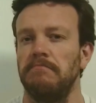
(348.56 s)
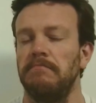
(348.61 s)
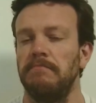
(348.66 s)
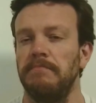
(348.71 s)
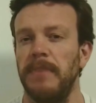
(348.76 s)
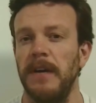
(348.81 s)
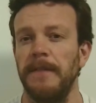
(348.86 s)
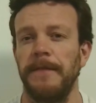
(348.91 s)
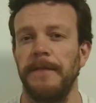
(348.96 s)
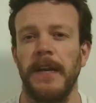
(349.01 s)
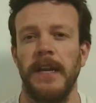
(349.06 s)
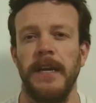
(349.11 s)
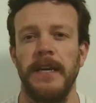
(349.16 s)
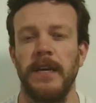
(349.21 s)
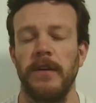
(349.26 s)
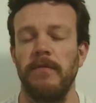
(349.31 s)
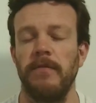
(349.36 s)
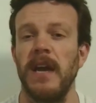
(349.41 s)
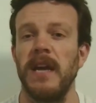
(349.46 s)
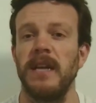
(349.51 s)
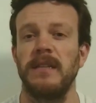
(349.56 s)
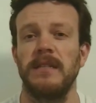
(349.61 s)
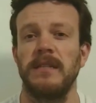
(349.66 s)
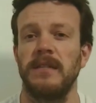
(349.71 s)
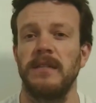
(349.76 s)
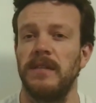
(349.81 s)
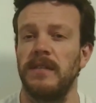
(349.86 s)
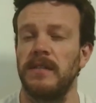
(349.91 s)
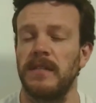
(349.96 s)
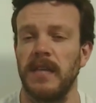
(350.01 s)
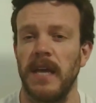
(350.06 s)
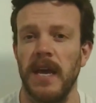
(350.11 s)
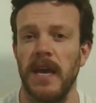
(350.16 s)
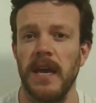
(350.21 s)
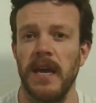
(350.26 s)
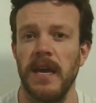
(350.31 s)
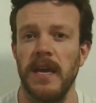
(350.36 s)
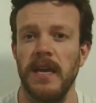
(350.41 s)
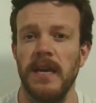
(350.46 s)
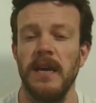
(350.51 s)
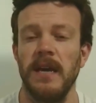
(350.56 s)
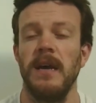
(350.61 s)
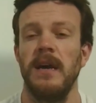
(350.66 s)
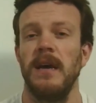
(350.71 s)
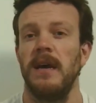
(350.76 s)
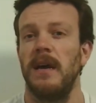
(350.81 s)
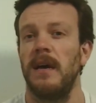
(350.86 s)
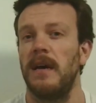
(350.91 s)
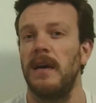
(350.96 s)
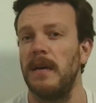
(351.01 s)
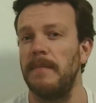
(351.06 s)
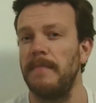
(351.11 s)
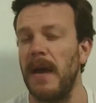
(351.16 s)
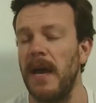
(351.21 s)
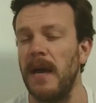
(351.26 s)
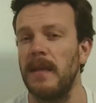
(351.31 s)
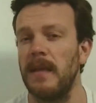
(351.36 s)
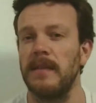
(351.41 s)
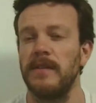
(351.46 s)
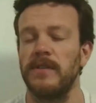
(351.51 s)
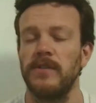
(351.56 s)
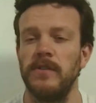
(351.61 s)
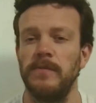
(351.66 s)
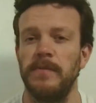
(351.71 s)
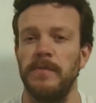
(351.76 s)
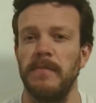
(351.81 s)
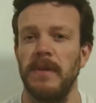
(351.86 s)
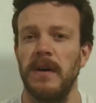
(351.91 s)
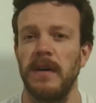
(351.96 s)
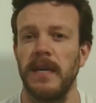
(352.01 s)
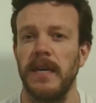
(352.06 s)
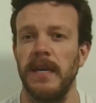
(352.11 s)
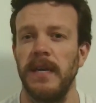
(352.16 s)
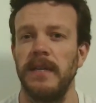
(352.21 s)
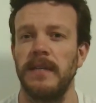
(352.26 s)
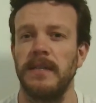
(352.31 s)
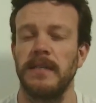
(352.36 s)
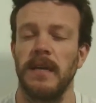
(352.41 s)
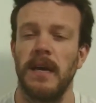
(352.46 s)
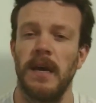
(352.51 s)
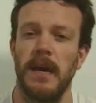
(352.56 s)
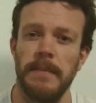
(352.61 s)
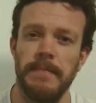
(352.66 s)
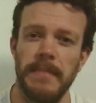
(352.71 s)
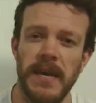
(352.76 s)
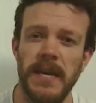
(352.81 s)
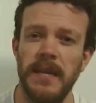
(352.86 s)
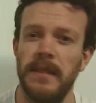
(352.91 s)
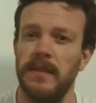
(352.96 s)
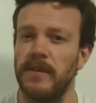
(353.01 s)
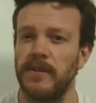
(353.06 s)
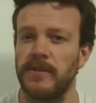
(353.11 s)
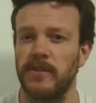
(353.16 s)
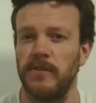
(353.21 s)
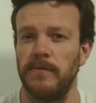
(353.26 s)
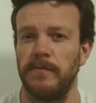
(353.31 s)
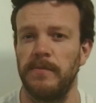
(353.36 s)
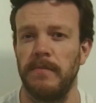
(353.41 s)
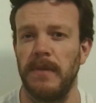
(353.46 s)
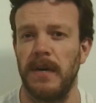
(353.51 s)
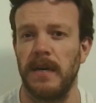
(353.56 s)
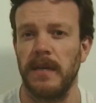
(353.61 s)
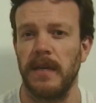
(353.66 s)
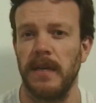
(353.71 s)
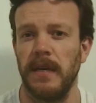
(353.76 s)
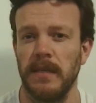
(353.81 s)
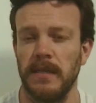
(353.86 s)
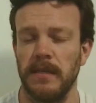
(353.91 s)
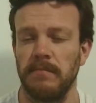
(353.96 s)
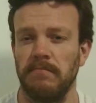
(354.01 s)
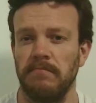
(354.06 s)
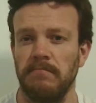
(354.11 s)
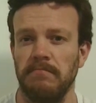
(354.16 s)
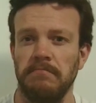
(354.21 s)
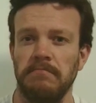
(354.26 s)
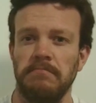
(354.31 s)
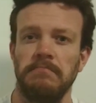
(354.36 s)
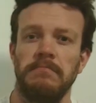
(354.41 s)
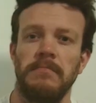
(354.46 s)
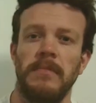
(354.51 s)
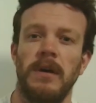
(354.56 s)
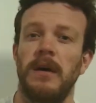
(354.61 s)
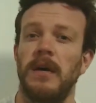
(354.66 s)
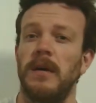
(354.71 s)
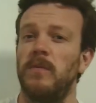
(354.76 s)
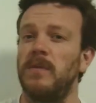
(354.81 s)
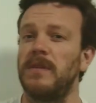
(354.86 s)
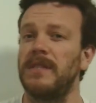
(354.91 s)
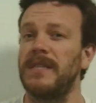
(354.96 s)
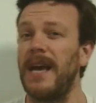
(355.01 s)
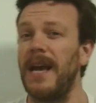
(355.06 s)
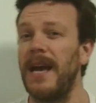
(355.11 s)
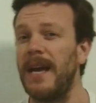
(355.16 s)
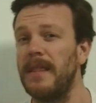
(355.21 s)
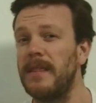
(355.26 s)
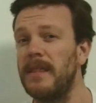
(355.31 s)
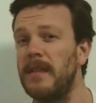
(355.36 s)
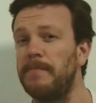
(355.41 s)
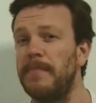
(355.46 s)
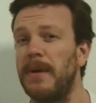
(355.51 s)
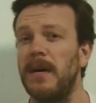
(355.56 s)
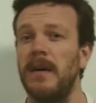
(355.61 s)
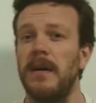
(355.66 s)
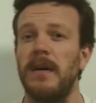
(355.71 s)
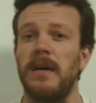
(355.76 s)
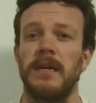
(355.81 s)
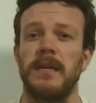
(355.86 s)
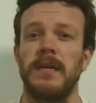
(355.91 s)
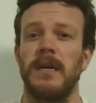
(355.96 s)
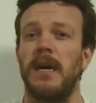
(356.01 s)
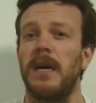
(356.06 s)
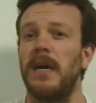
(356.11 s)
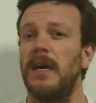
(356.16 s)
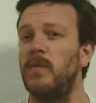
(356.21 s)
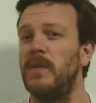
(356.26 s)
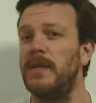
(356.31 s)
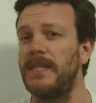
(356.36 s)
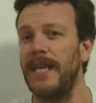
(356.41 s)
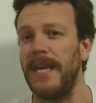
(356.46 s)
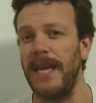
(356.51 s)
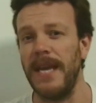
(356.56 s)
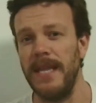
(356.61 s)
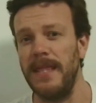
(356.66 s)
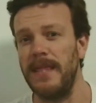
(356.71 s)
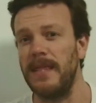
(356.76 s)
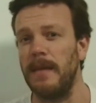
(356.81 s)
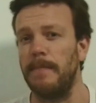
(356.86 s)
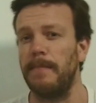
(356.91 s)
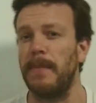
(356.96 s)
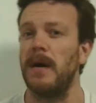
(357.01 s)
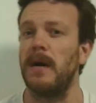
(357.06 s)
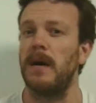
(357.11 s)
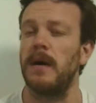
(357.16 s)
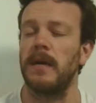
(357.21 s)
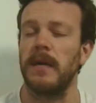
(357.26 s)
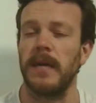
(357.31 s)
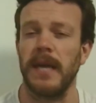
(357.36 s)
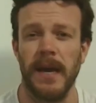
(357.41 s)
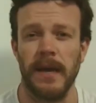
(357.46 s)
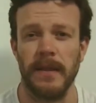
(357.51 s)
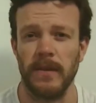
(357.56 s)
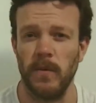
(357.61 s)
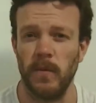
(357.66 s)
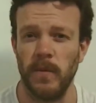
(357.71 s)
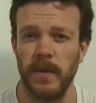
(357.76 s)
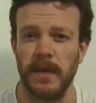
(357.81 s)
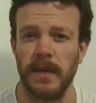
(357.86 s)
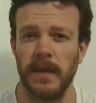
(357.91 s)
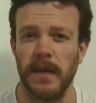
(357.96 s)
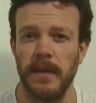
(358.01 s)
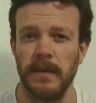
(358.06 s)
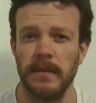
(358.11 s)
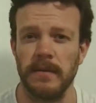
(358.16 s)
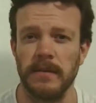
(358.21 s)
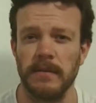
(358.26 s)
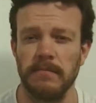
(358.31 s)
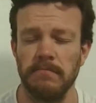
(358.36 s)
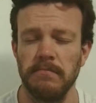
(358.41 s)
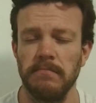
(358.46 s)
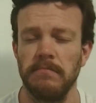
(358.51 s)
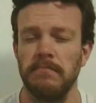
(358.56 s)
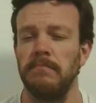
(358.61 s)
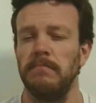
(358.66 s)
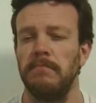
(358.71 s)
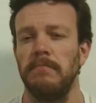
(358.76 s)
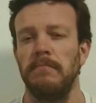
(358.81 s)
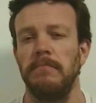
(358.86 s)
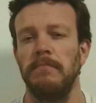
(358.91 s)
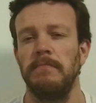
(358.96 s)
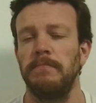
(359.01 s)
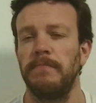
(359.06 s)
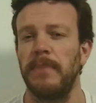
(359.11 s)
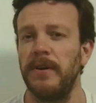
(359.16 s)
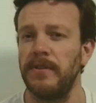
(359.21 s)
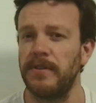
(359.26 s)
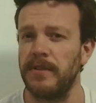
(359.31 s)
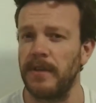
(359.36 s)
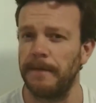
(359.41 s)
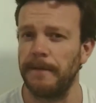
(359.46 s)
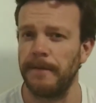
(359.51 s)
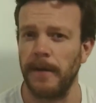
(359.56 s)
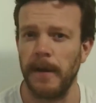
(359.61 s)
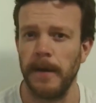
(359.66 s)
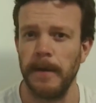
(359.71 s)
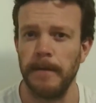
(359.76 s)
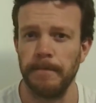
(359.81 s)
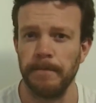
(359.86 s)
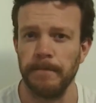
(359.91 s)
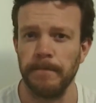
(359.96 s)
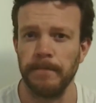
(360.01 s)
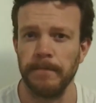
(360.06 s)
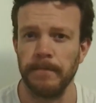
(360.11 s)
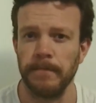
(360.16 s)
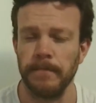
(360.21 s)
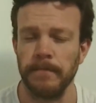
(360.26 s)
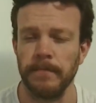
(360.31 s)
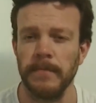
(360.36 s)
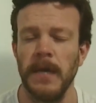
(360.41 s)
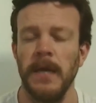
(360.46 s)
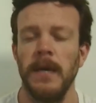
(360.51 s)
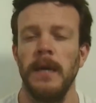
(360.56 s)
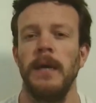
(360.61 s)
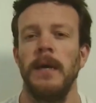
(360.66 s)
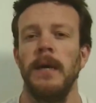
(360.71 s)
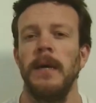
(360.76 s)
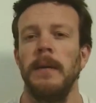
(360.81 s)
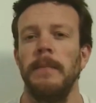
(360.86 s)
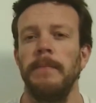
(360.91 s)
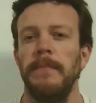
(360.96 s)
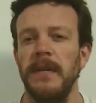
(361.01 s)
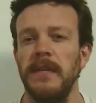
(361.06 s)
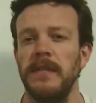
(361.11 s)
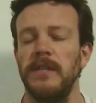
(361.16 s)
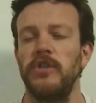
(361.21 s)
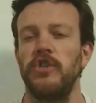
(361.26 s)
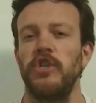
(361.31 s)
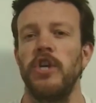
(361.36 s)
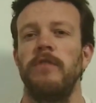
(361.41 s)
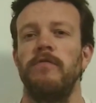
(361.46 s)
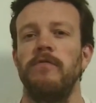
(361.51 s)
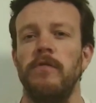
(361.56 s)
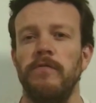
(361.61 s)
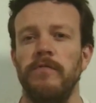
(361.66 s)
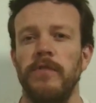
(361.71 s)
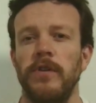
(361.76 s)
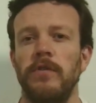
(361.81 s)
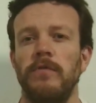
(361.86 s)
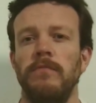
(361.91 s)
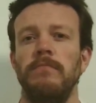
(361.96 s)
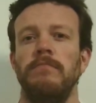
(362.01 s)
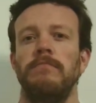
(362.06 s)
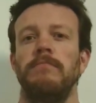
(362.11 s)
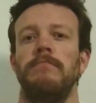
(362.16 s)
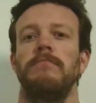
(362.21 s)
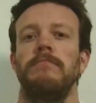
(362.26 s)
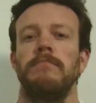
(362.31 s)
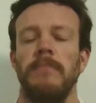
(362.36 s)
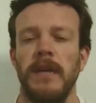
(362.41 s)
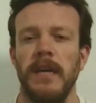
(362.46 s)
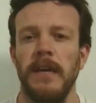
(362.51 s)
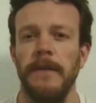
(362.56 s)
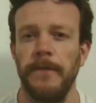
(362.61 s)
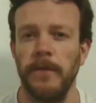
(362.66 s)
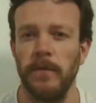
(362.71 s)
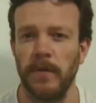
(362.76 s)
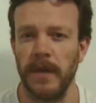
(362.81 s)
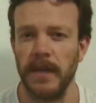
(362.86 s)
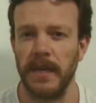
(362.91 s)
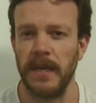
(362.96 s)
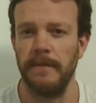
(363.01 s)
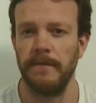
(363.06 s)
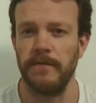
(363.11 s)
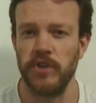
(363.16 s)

Perfectly correct to say I'm at the supermarket, I'm in the supermarket. I was at the park, I was in the park at the weekend. Both are fine. But as a general rule, if you want to give